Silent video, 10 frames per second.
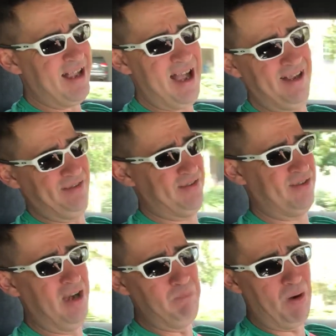guys,
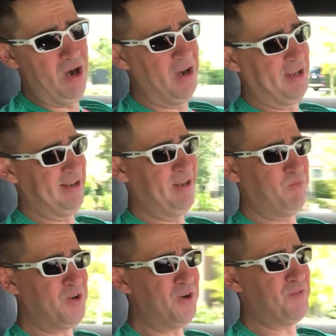jump on it.
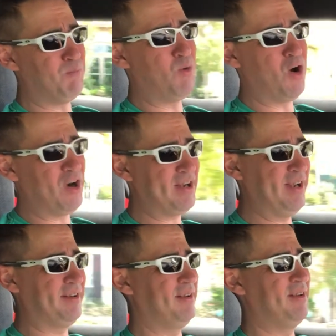If you're in the
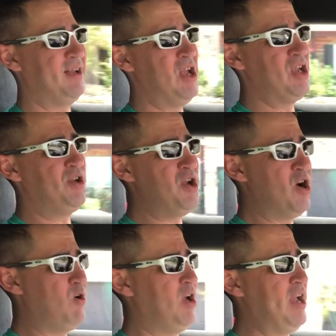market, you
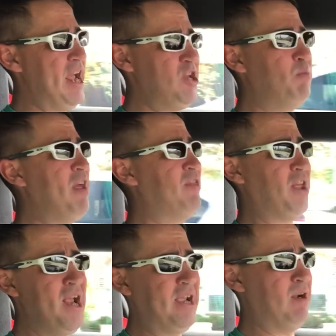know, and you've been
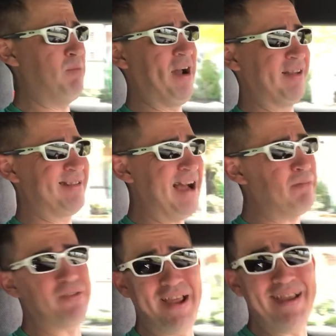thinking about it,
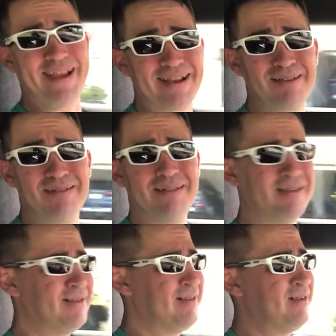stop thinking.
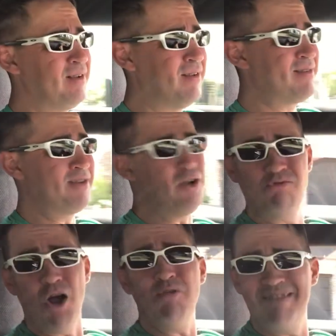You
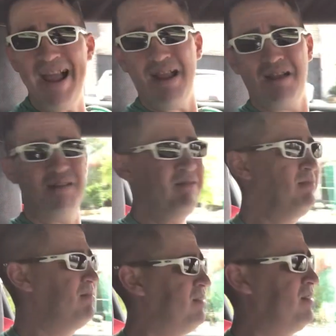know, don't think.
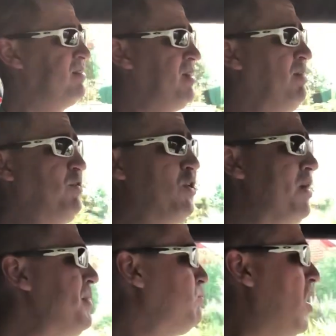If
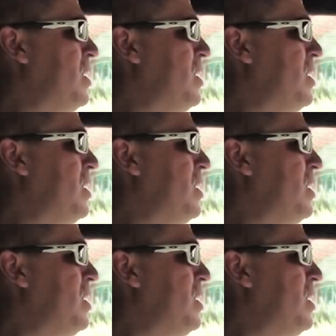you're in the